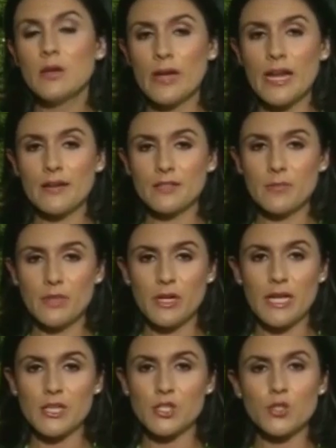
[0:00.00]
White House
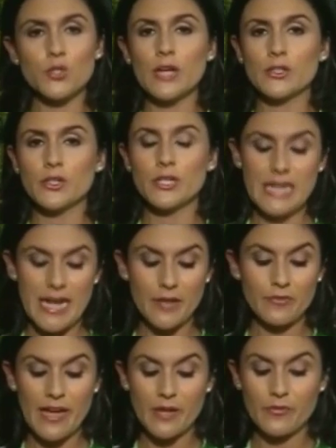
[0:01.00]
Communications Director
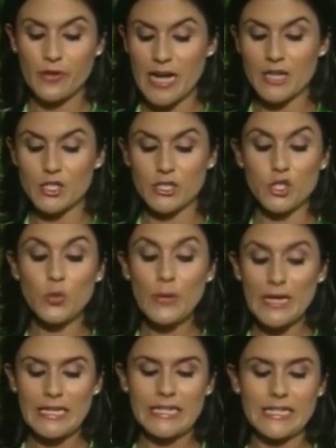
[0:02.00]
Dan Pfeiffer actually
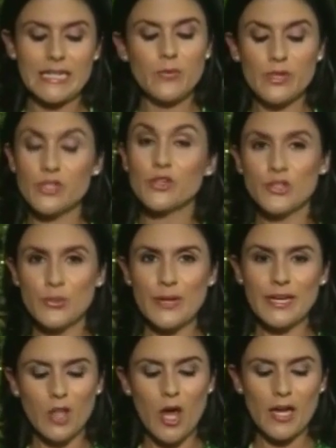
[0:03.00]
tweeted, which they're
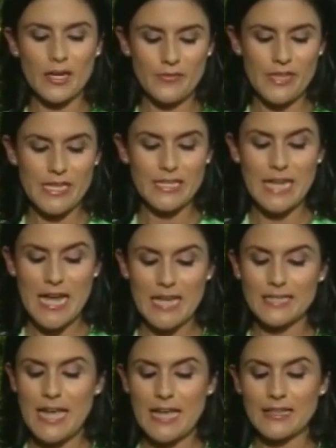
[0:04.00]
doing a lot of these
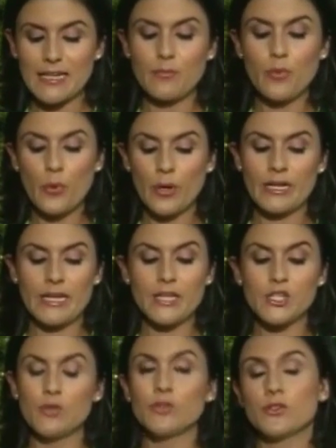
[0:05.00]
days, saying that important
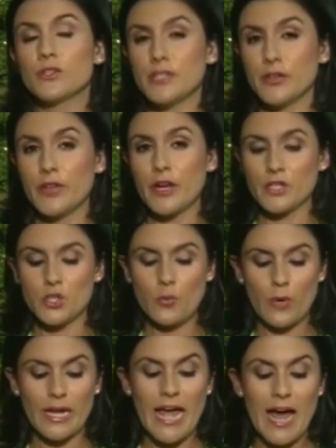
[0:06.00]
issues are still there to
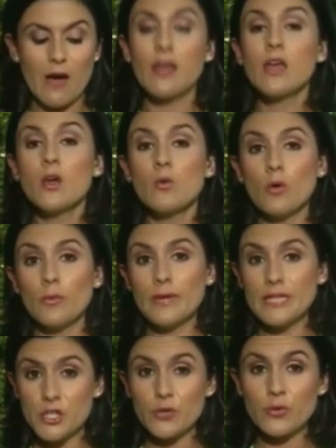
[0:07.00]
work out. What
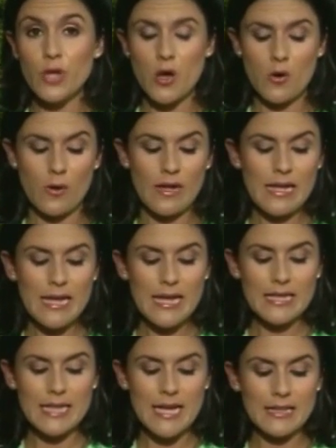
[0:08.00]
we do know
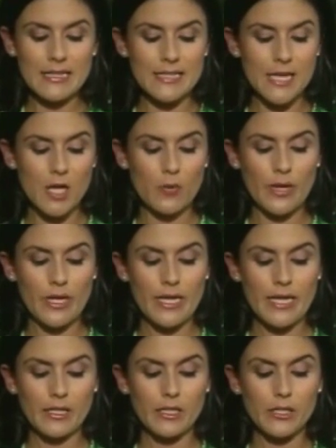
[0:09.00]
is that the deal would
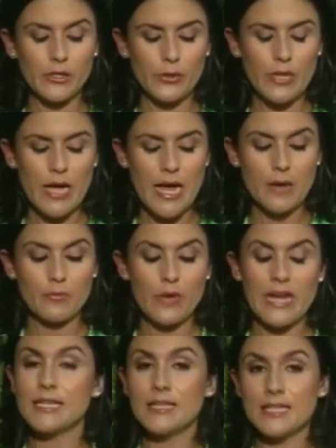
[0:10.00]
include um,
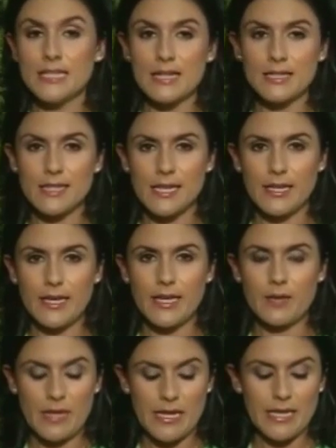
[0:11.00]
raising the debt
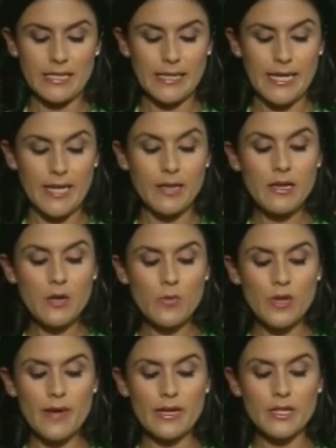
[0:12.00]
ceiling immediately
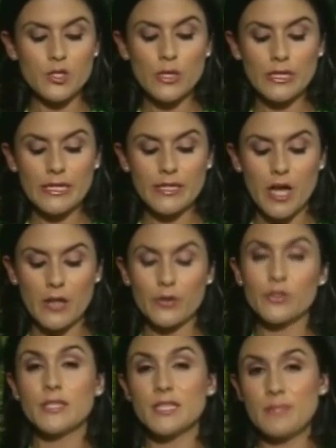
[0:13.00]
with about a trillion
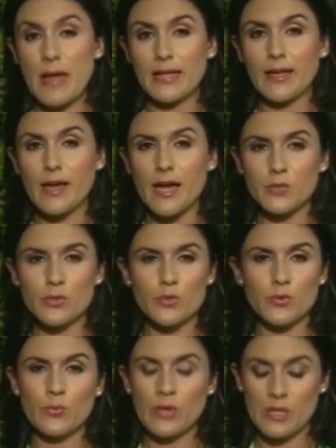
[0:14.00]
dollars in spending cuts, which
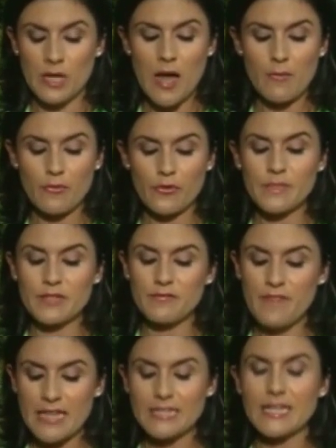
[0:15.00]
would come from
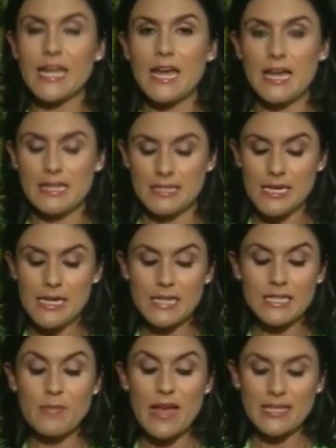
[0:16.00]
defense and
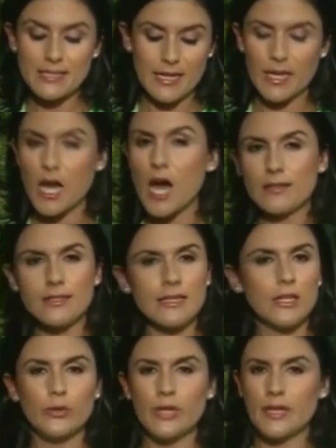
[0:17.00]
domestic cuts,
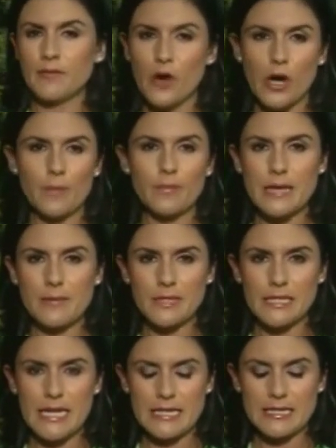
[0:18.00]
including farm
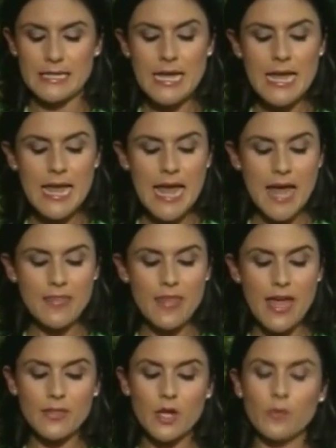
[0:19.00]
subsidies. And
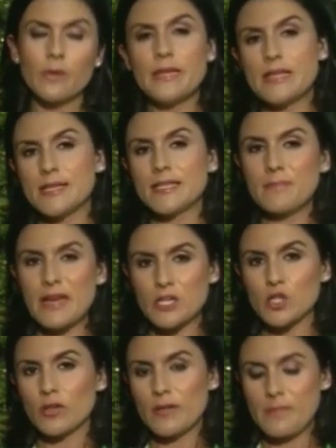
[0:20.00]
then there would be this
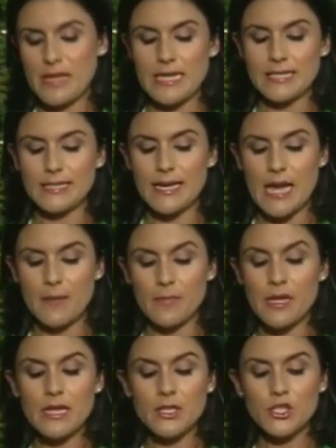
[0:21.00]
special committee set up
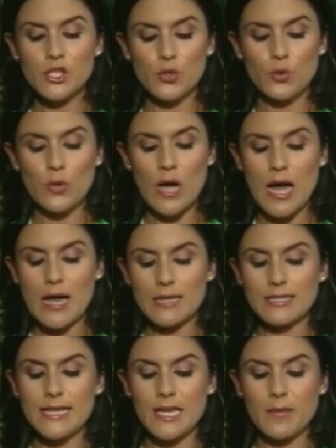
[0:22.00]
to uh,
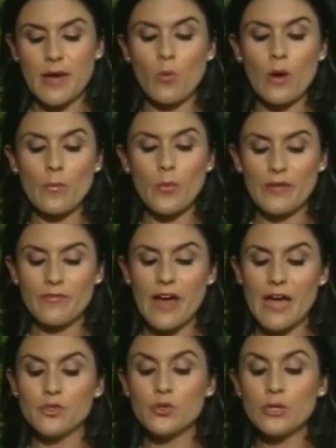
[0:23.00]
seek about one point
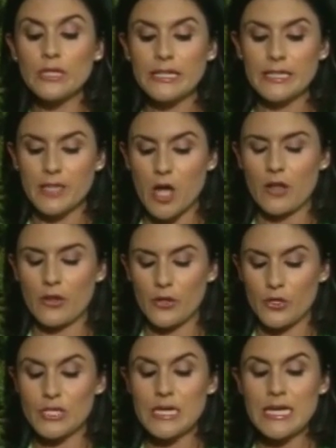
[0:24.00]
five trillion
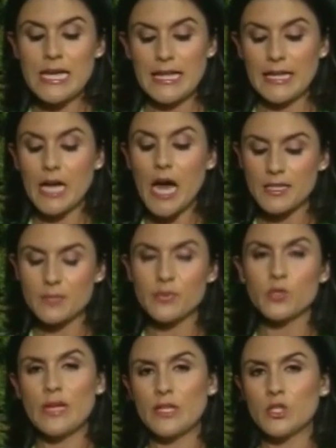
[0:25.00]
dollars in cuts
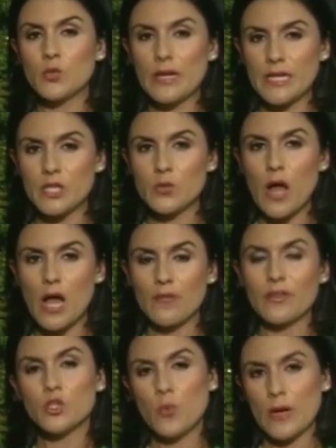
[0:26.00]
between twenty
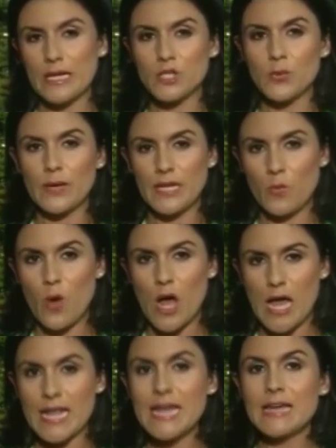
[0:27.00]
twelve and twenty
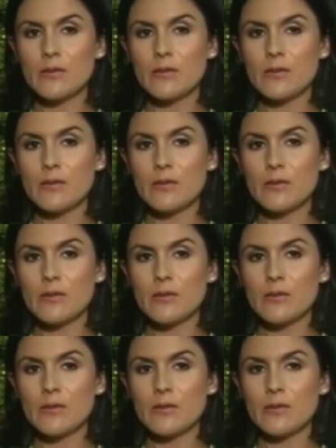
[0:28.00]
twenty-one.